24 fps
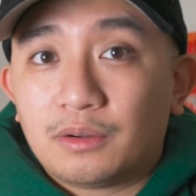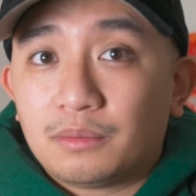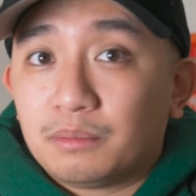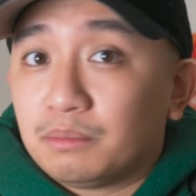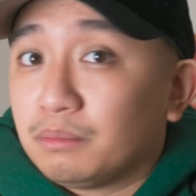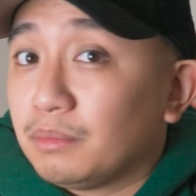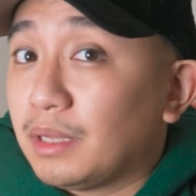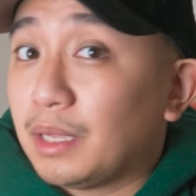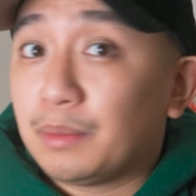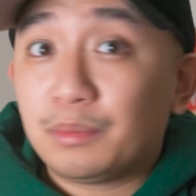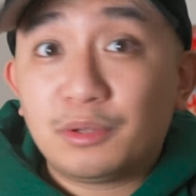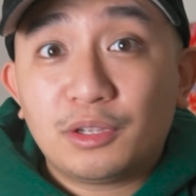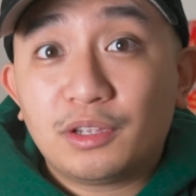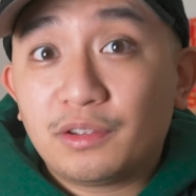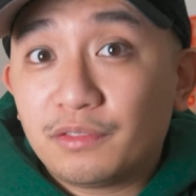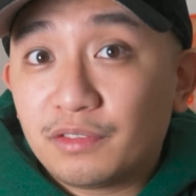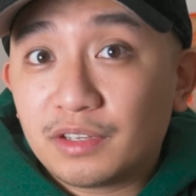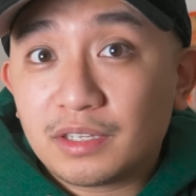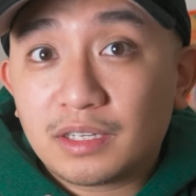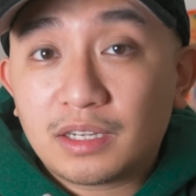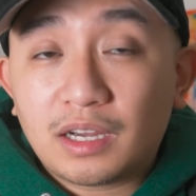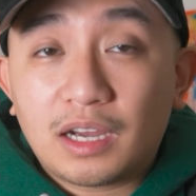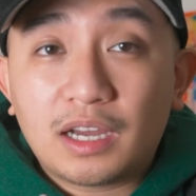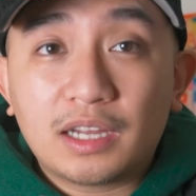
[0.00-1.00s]
Maybe you
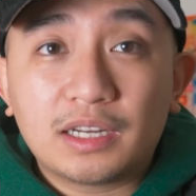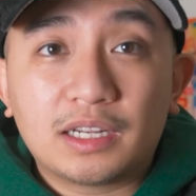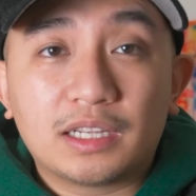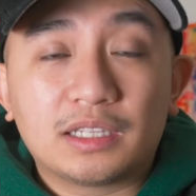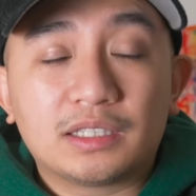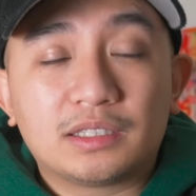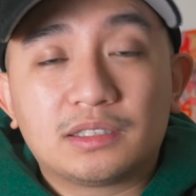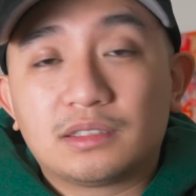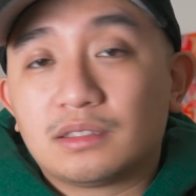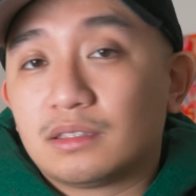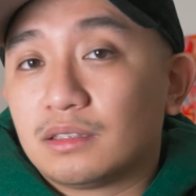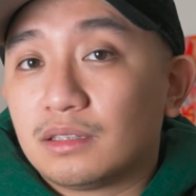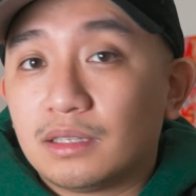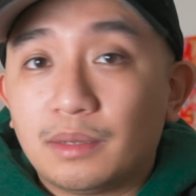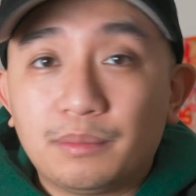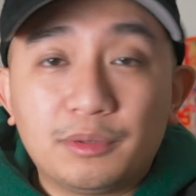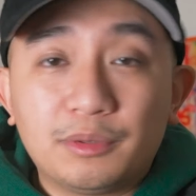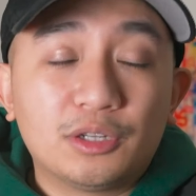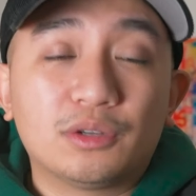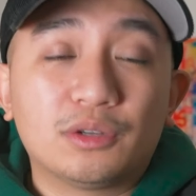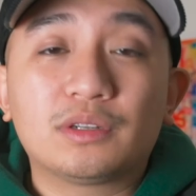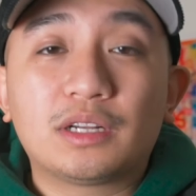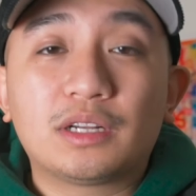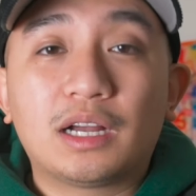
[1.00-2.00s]
even got it. Let me
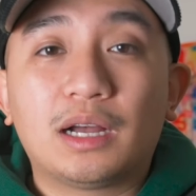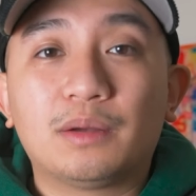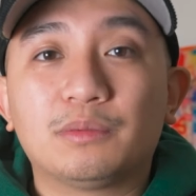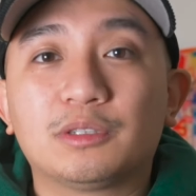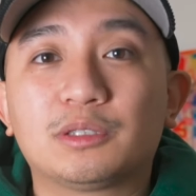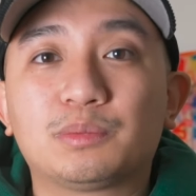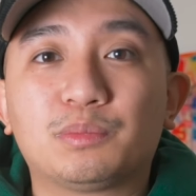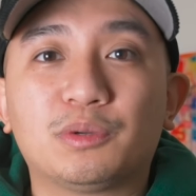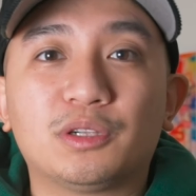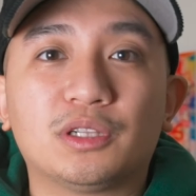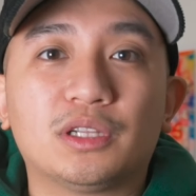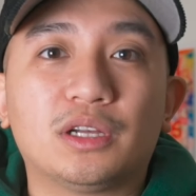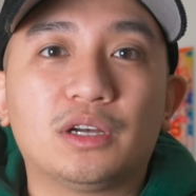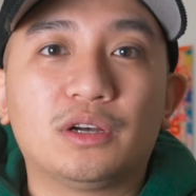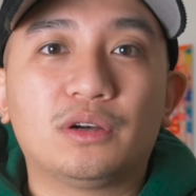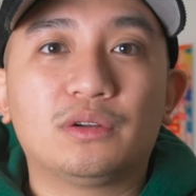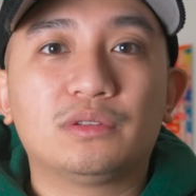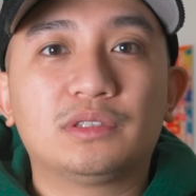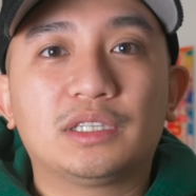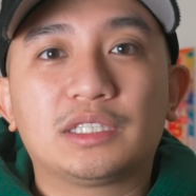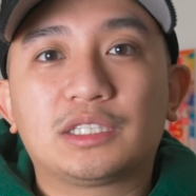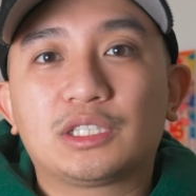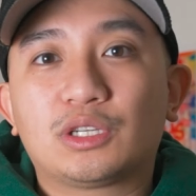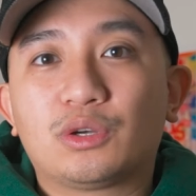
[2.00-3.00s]
know in the comments below.
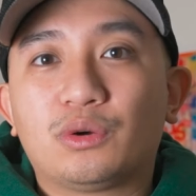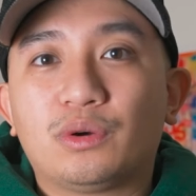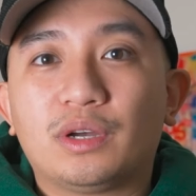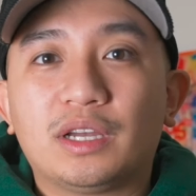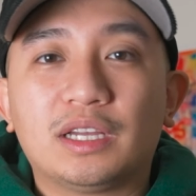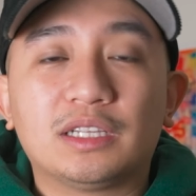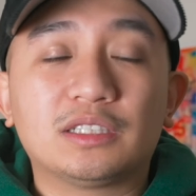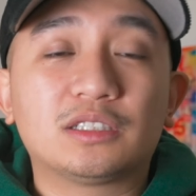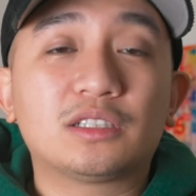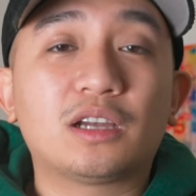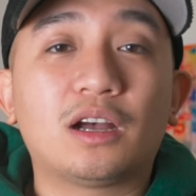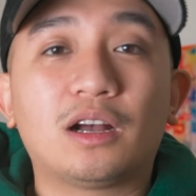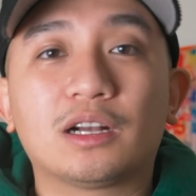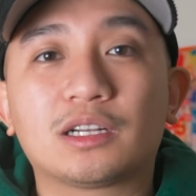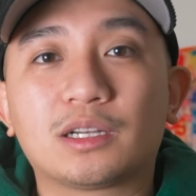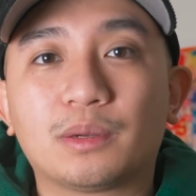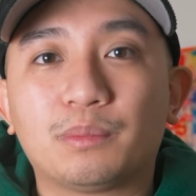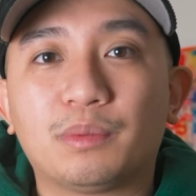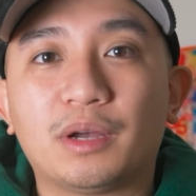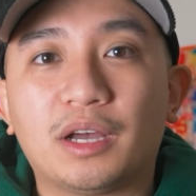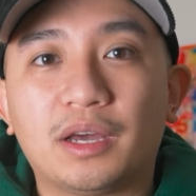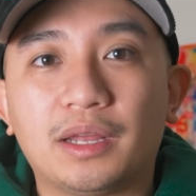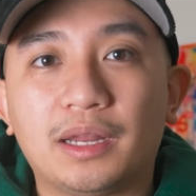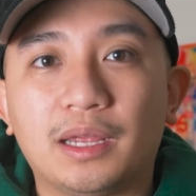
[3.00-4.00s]
Let's go ahead and talk
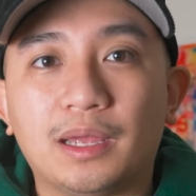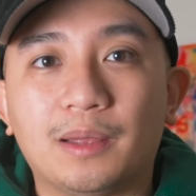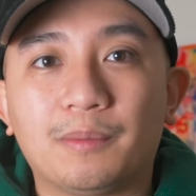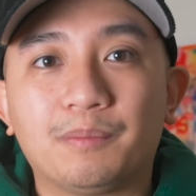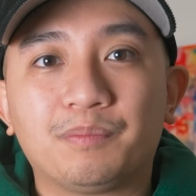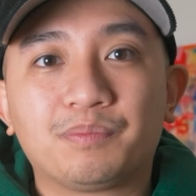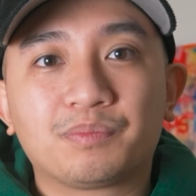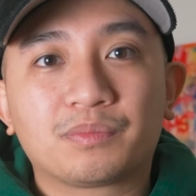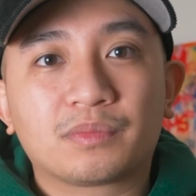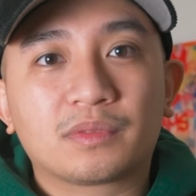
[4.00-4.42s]
about it.